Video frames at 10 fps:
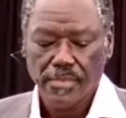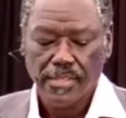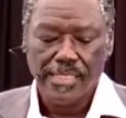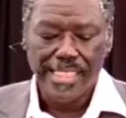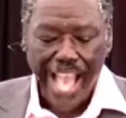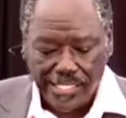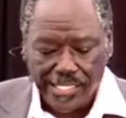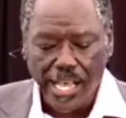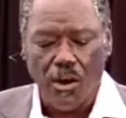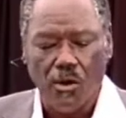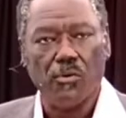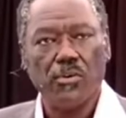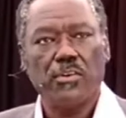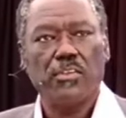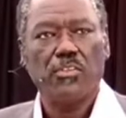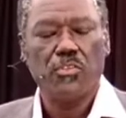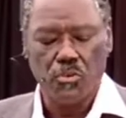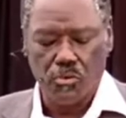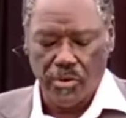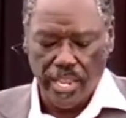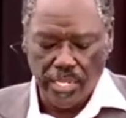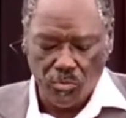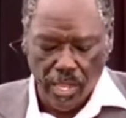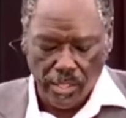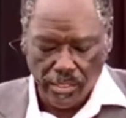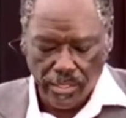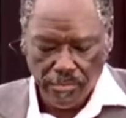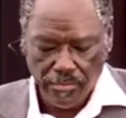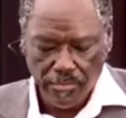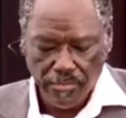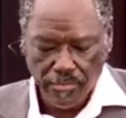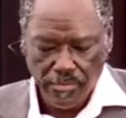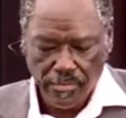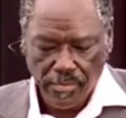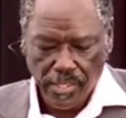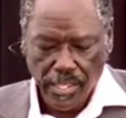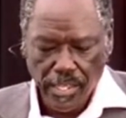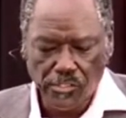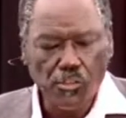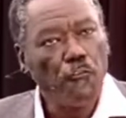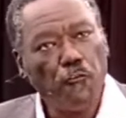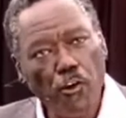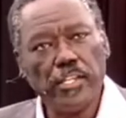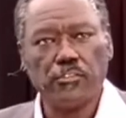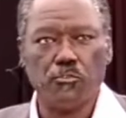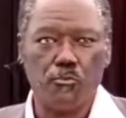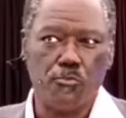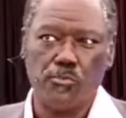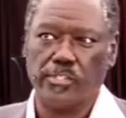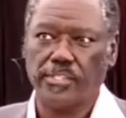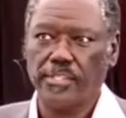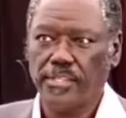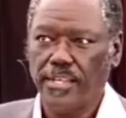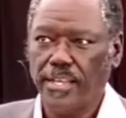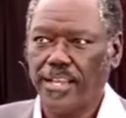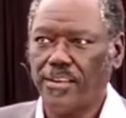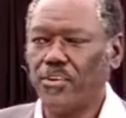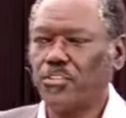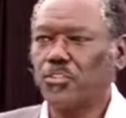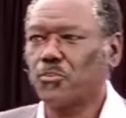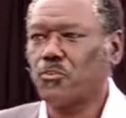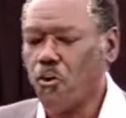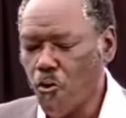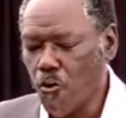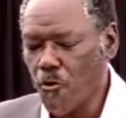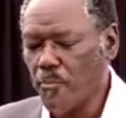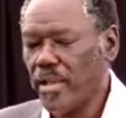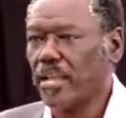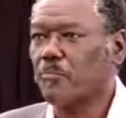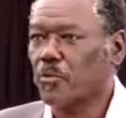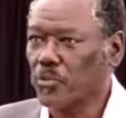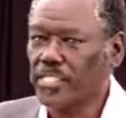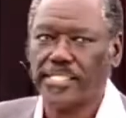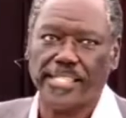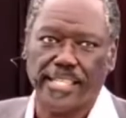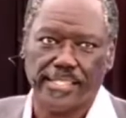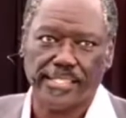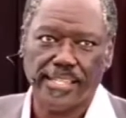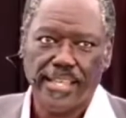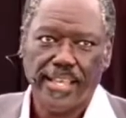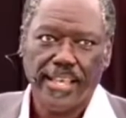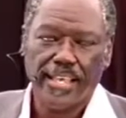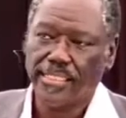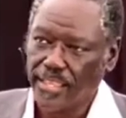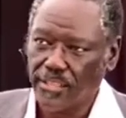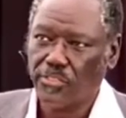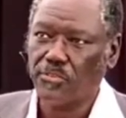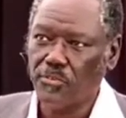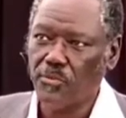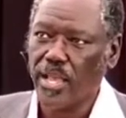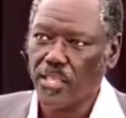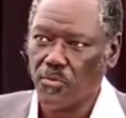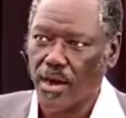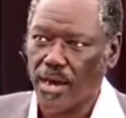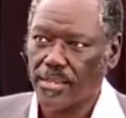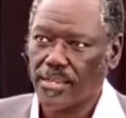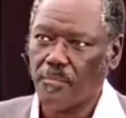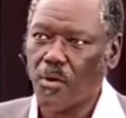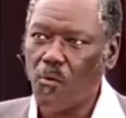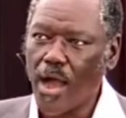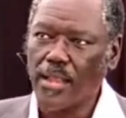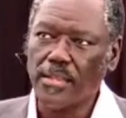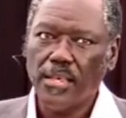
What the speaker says: That's how you create wealth. And so, four little rules. And I want you to go home and process this and think through where you are. Number one,